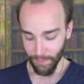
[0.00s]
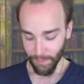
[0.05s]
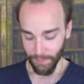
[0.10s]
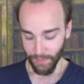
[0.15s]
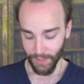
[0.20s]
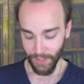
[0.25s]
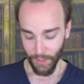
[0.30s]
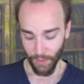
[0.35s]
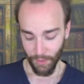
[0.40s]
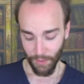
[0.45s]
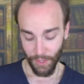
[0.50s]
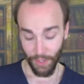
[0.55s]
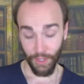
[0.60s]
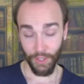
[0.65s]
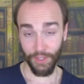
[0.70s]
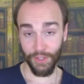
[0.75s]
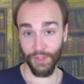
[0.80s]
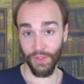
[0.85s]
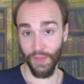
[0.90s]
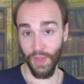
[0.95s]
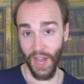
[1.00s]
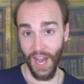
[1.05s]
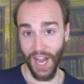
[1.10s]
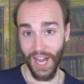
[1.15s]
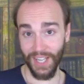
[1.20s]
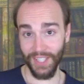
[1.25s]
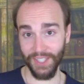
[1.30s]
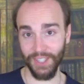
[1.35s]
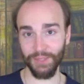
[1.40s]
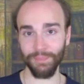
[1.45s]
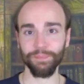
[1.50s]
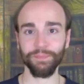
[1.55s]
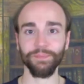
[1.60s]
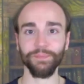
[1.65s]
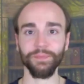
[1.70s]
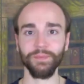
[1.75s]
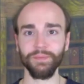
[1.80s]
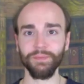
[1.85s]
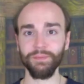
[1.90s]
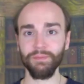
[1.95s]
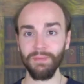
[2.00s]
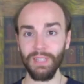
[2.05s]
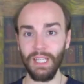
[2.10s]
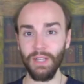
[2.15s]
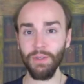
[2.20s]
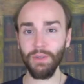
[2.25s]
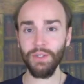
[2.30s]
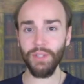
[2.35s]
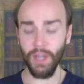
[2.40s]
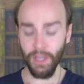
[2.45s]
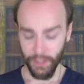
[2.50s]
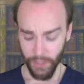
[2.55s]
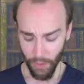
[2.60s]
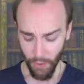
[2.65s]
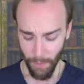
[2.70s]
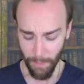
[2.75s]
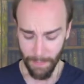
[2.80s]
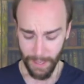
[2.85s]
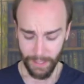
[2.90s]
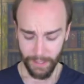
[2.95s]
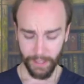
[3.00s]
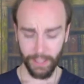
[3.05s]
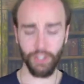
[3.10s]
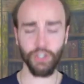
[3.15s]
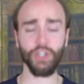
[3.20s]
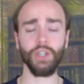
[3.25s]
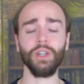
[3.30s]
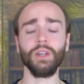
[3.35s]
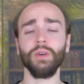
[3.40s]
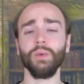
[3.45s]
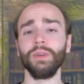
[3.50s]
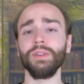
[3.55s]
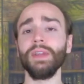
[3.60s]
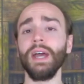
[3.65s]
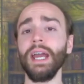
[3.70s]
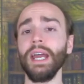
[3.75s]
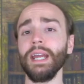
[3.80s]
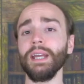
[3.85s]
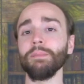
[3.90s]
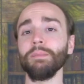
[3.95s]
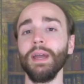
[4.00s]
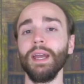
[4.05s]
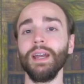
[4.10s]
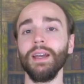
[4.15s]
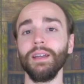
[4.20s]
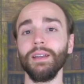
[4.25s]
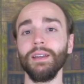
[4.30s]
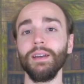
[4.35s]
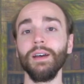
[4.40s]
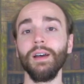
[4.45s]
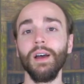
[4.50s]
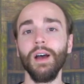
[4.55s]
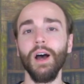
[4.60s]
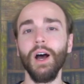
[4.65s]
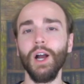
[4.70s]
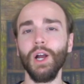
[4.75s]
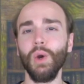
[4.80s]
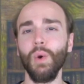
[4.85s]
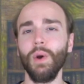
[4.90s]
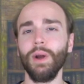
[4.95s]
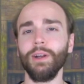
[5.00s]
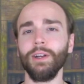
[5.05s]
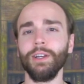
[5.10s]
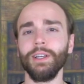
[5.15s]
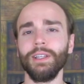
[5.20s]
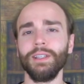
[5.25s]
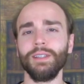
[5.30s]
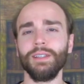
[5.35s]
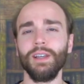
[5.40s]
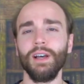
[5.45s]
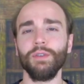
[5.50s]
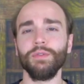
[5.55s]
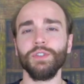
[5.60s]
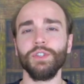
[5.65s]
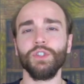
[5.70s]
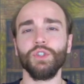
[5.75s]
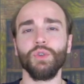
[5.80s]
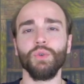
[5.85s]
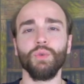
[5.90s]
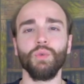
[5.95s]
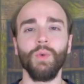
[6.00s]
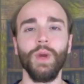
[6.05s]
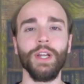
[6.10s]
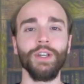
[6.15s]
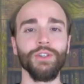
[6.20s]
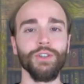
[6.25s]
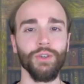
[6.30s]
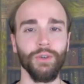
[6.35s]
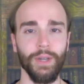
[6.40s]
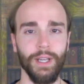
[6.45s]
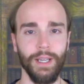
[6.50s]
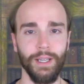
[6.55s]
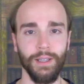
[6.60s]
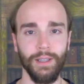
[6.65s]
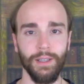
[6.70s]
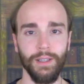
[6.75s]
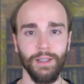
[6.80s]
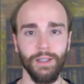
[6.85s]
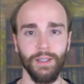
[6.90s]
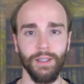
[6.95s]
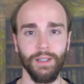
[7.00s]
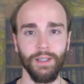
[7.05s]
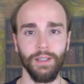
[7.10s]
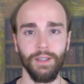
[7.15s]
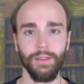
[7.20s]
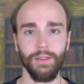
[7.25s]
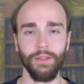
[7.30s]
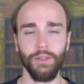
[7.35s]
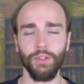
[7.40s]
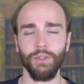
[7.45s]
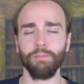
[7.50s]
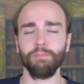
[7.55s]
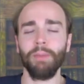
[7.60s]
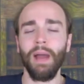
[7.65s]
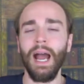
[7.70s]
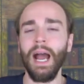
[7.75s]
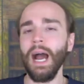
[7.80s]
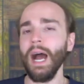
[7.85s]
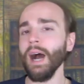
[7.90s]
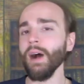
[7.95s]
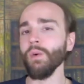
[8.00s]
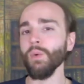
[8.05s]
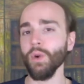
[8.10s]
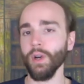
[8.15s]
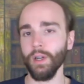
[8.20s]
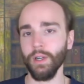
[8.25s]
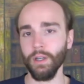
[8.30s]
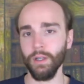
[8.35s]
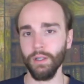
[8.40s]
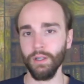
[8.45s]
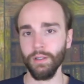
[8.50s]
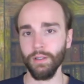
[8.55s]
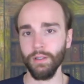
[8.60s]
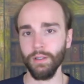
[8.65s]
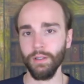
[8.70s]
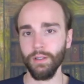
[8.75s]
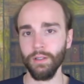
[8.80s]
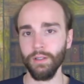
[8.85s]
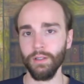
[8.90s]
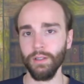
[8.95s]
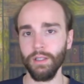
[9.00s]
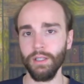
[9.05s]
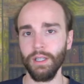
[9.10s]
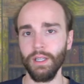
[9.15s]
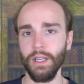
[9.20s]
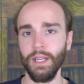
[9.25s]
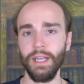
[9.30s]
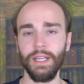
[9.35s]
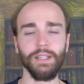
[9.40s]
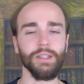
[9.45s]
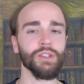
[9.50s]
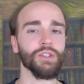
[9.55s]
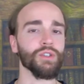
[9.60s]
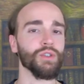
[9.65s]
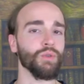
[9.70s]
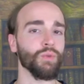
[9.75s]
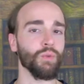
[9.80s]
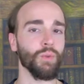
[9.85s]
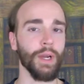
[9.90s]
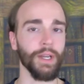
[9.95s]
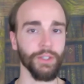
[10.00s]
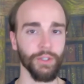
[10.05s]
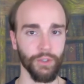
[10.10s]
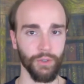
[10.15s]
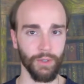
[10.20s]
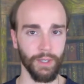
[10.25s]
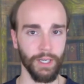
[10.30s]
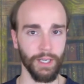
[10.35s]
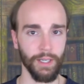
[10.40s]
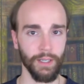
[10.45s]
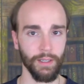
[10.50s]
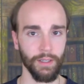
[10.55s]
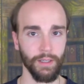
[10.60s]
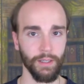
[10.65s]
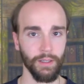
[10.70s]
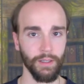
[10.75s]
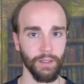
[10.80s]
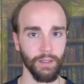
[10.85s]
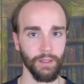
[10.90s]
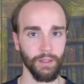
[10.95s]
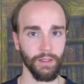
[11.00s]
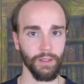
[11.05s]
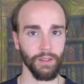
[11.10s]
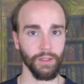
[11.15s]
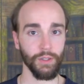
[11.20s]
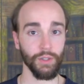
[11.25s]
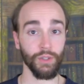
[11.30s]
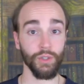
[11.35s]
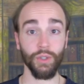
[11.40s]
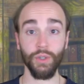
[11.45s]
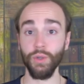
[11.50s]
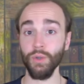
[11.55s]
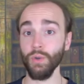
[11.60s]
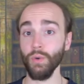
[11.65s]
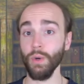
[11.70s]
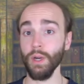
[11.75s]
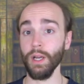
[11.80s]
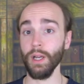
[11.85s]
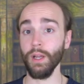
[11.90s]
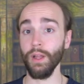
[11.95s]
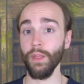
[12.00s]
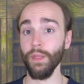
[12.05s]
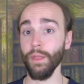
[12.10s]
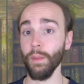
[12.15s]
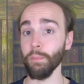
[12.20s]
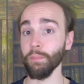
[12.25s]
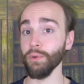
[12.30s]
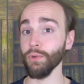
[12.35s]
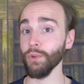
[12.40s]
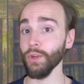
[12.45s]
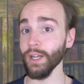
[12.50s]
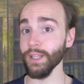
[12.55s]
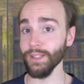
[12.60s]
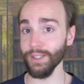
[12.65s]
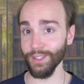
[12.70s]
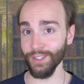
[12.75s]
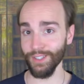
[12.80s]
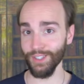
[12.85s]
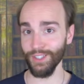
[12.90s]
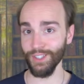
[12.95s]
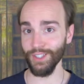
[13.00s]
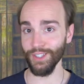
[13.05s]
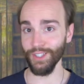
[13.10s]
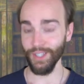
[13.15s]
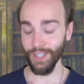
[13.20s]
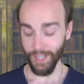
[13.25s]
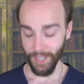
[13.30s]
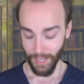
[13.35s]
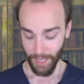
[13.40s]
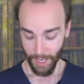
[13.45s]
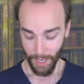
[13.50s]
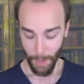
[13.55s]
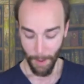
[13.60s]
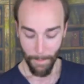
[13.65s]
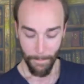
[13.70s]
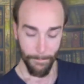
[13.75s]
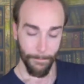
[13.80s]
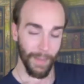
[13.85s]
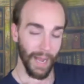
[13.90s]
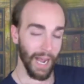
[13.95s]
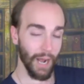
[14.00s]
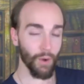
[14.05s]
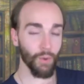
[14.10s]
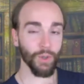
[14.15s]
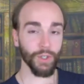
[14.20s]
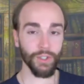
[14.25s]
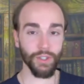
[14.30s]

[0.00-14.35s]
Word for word: So there is that. There's also a message here with the Hanged Man, Aquarius, of surrendering. There's power in surrendering to the present. Power